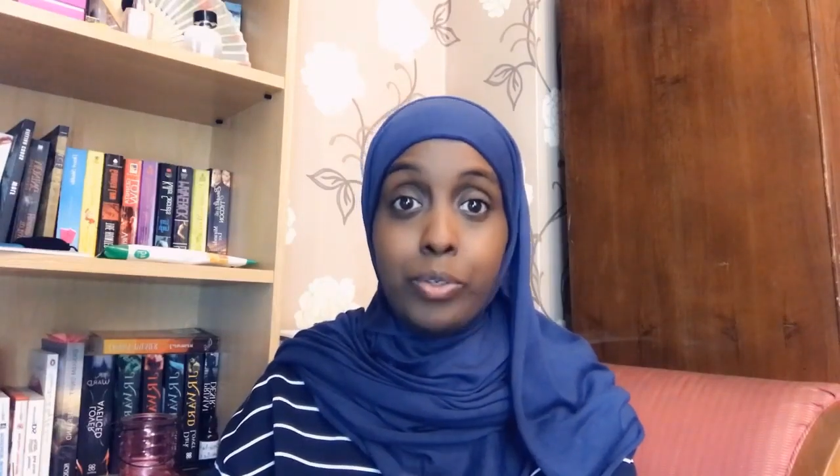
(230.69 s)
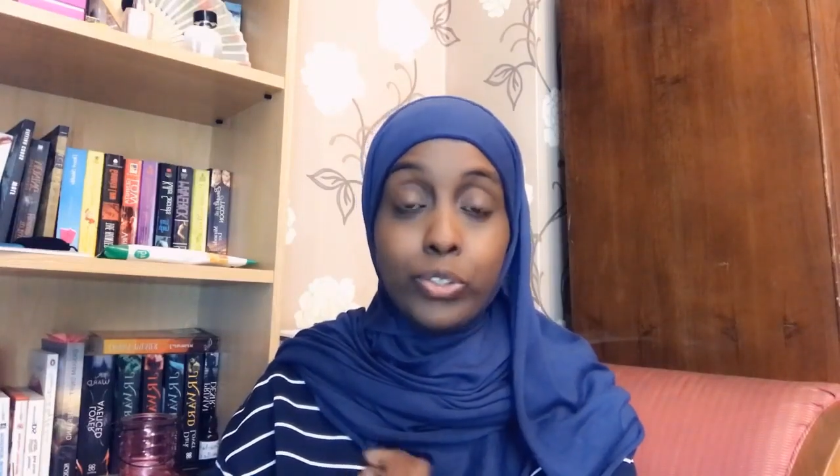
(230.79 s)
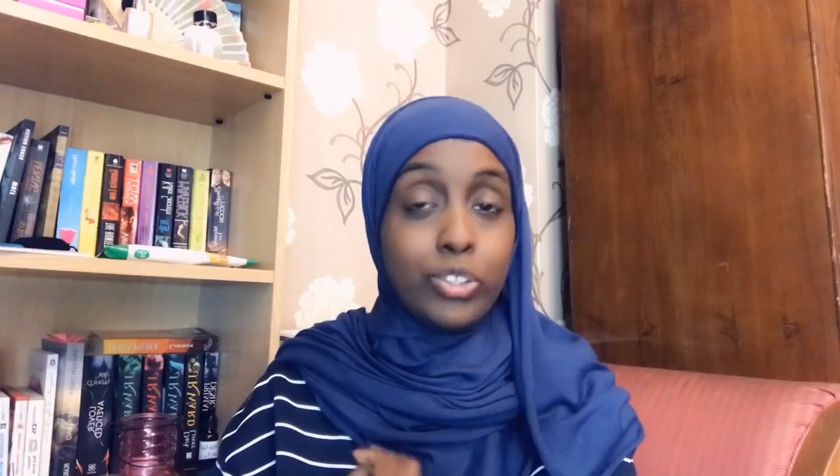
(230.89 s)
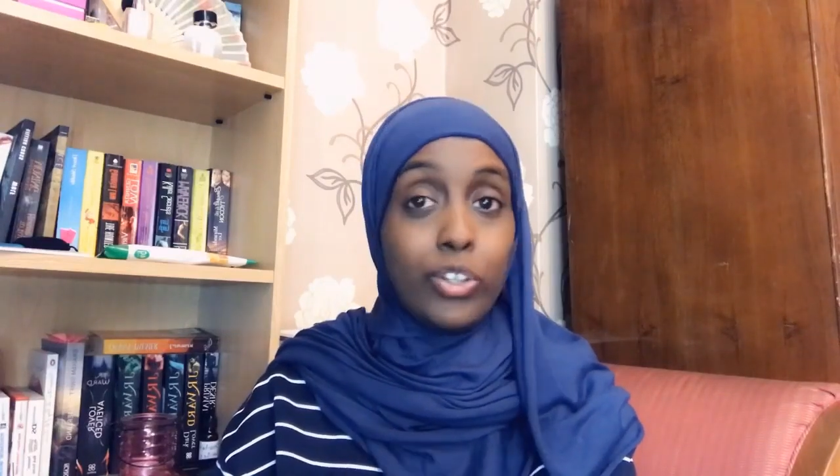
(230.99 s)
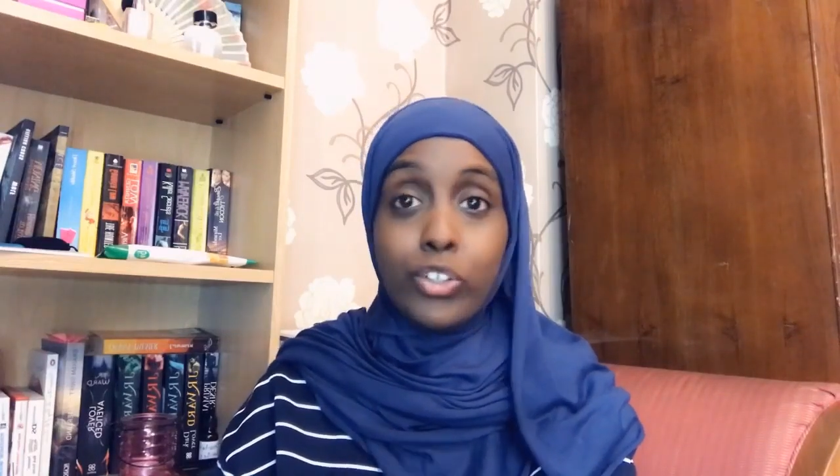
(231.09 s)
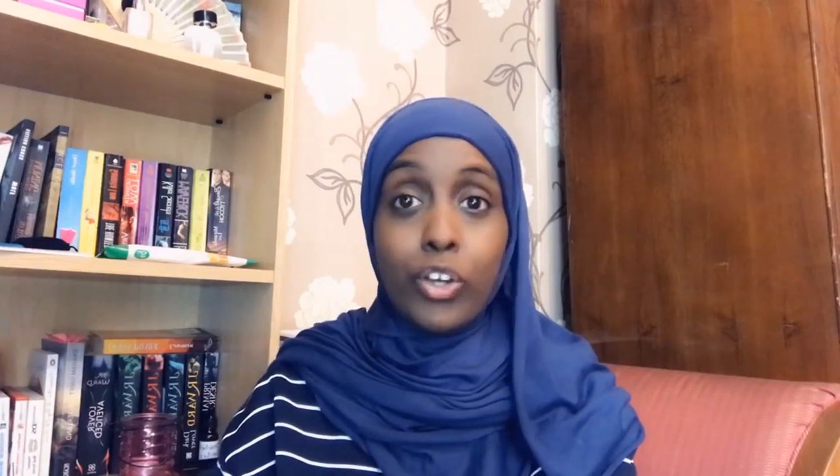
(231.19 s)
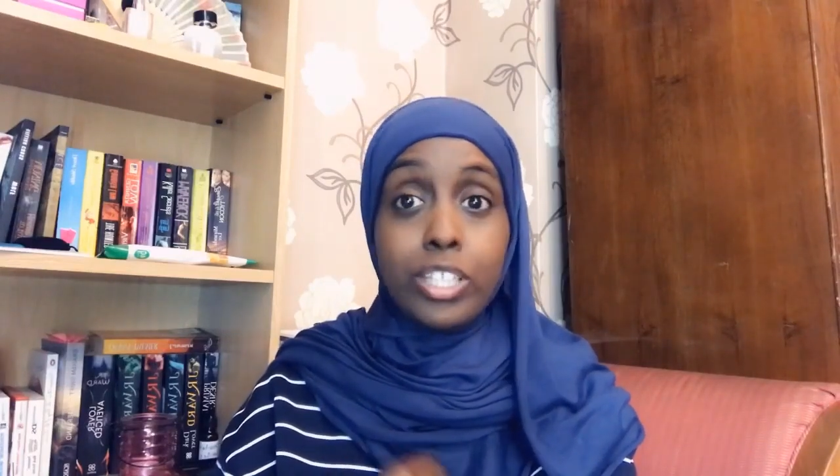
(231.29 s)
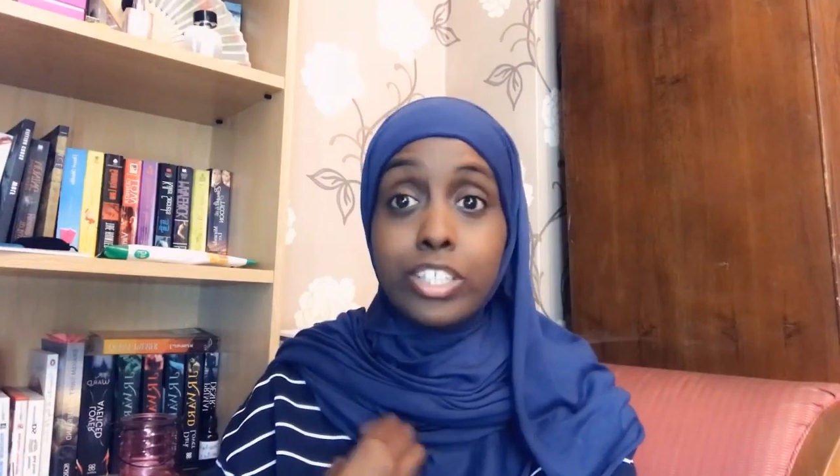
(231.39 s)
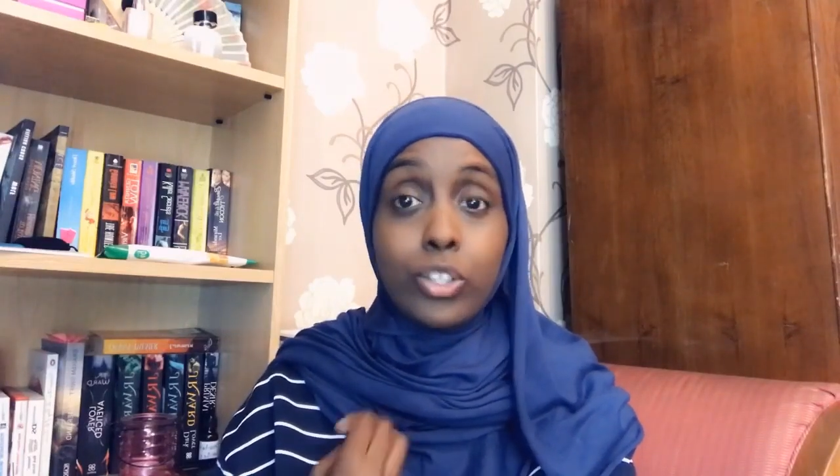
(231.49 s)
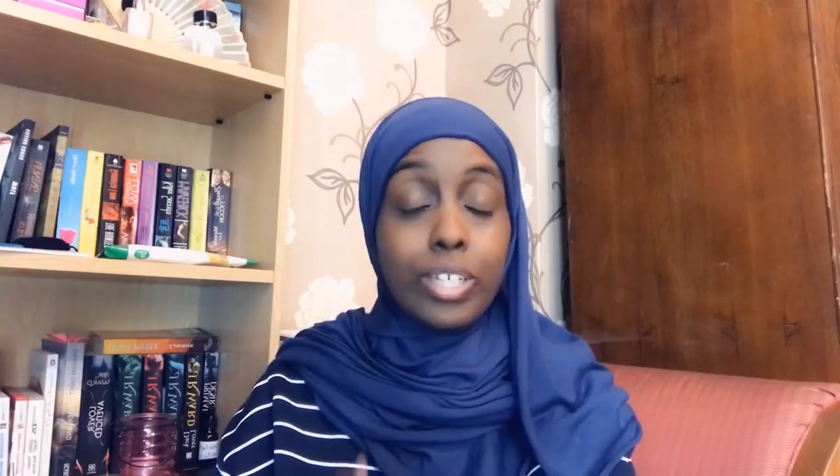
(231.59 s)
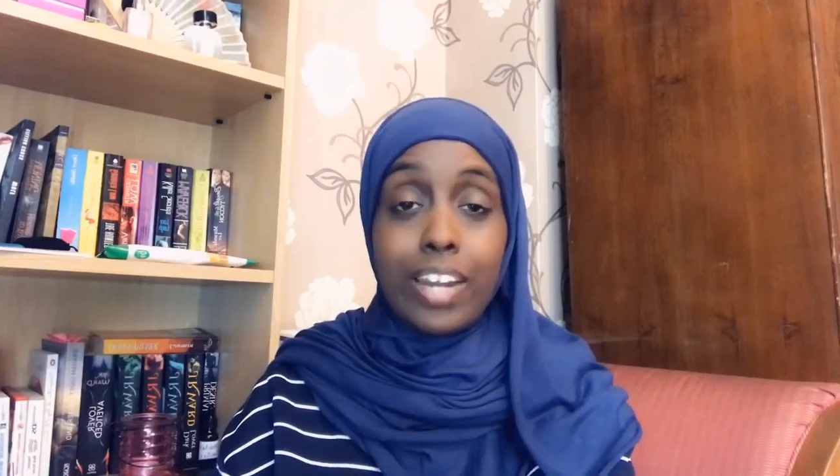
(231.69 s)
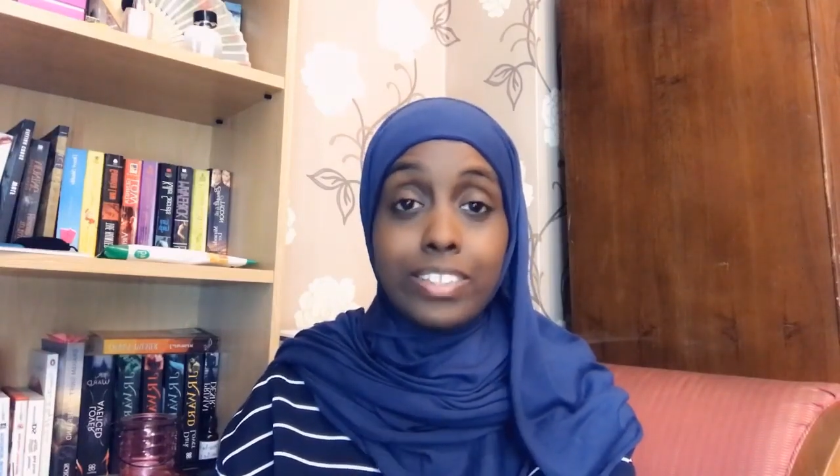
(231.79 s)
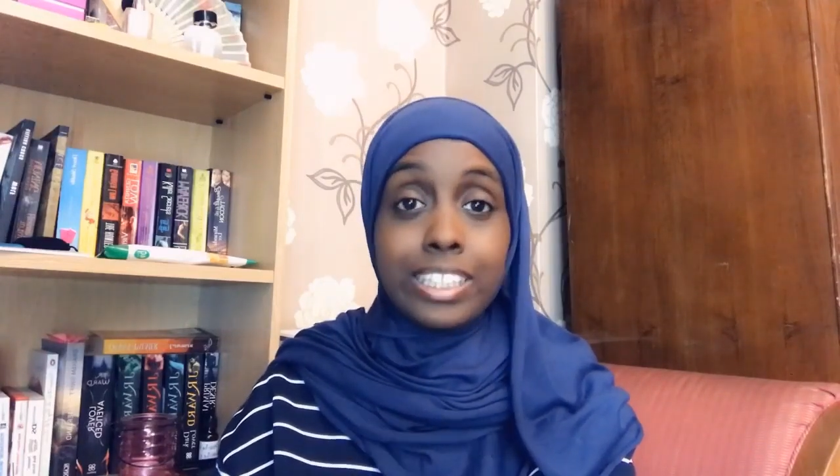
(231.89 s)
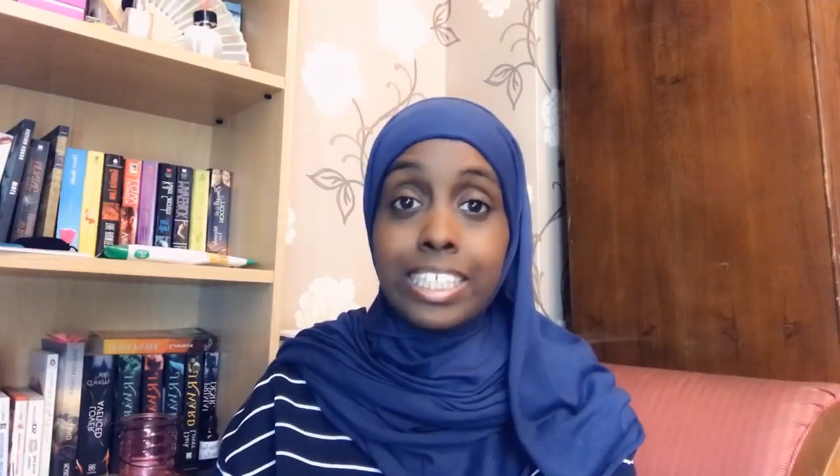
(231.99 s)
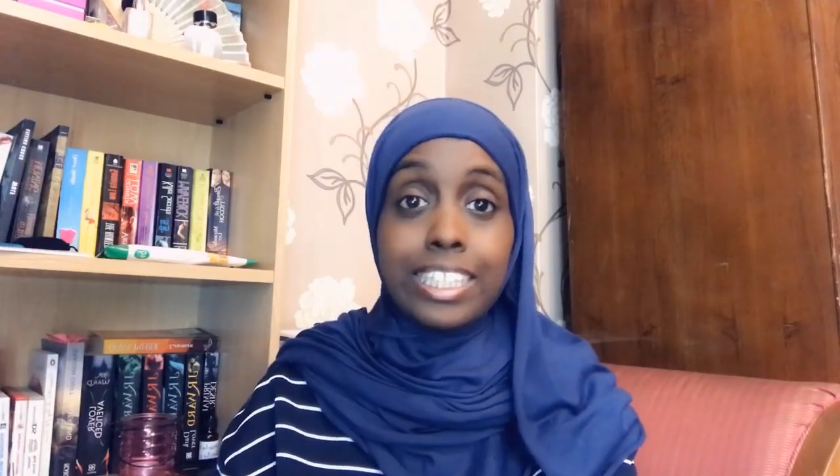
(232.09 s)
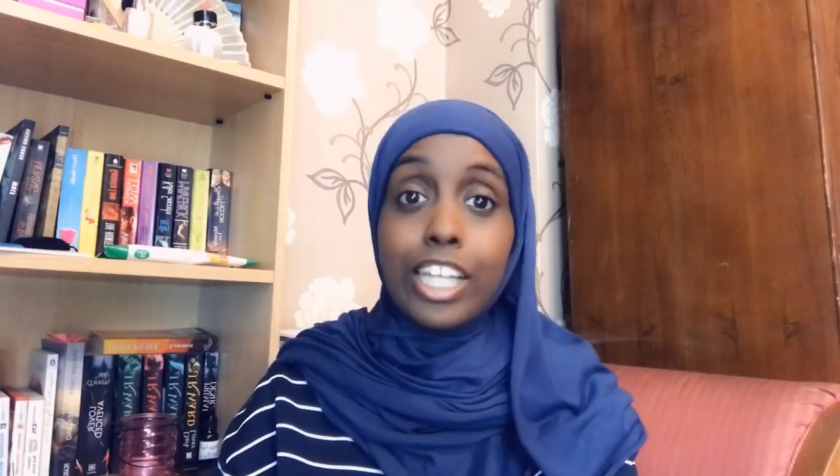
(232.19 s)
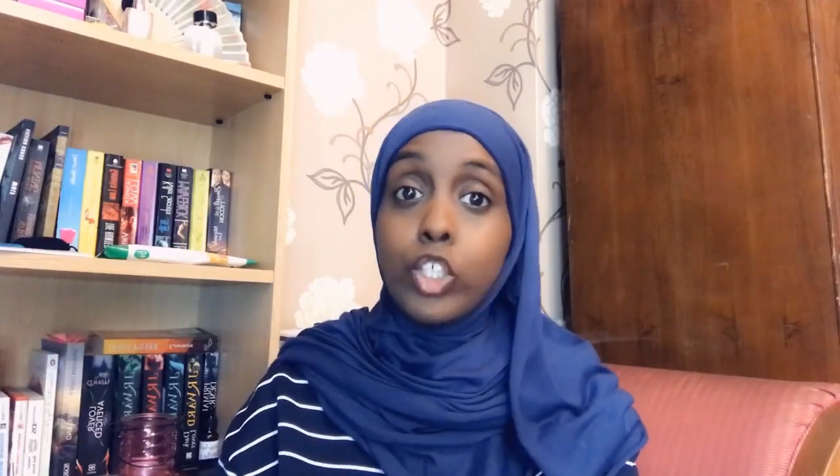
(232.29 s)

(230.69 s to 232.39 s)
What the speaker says: because there's no guarantee